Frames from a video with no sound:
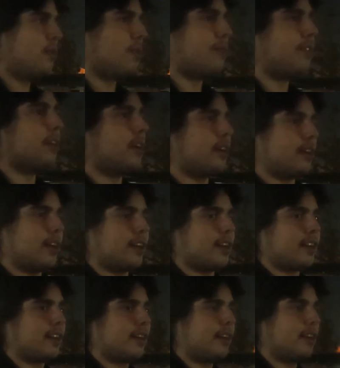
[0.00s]
What feeling are you
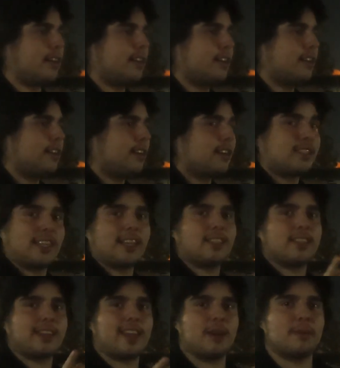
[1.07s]
getting? Say it
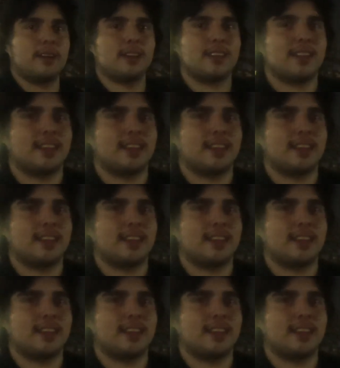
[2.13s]
to the camera.